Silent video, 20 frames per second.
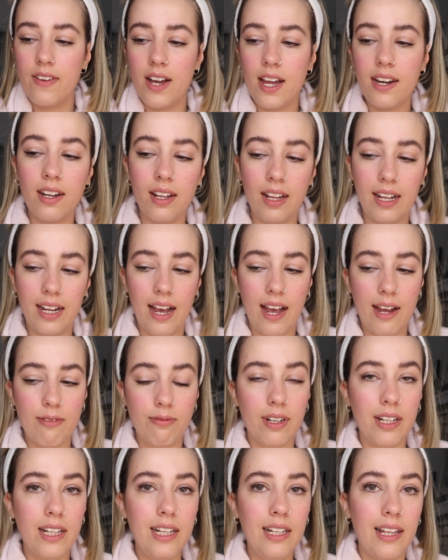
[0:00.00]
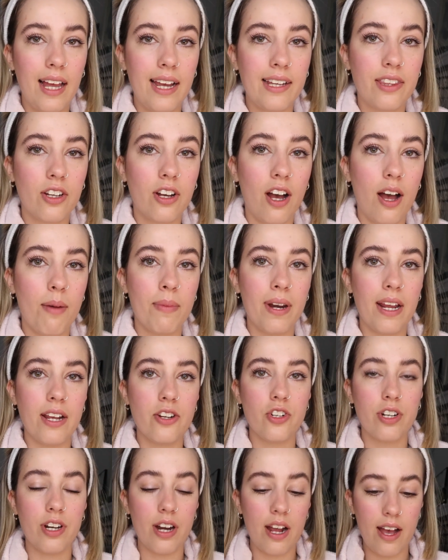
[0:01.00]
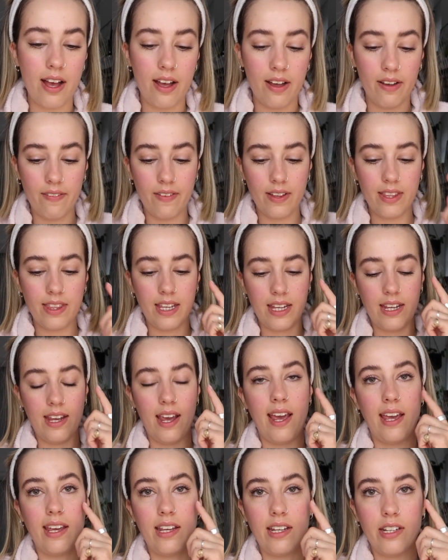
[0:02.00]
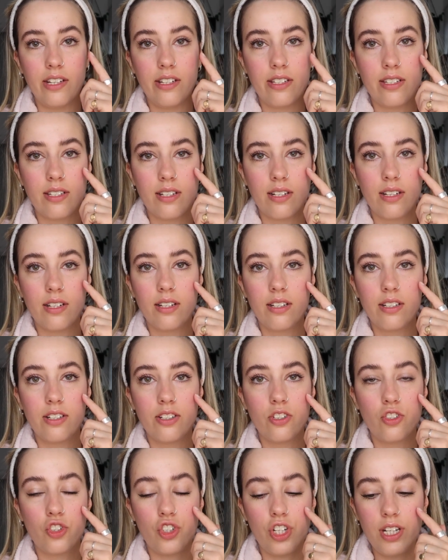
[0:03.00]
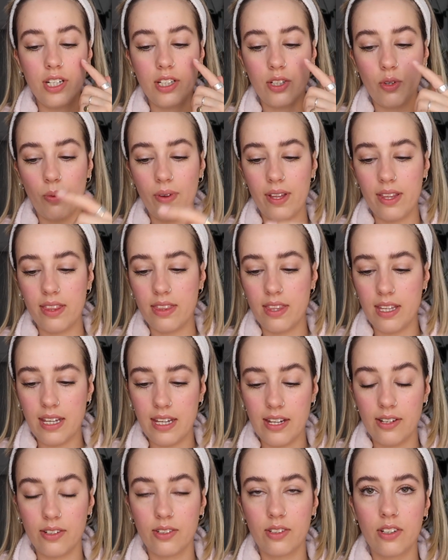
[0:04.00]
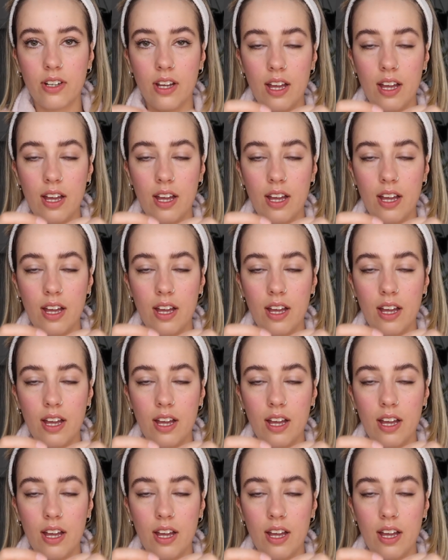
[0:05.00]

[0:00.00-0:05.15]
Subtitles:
Finally, I really like the combination of the Haze Cheek with the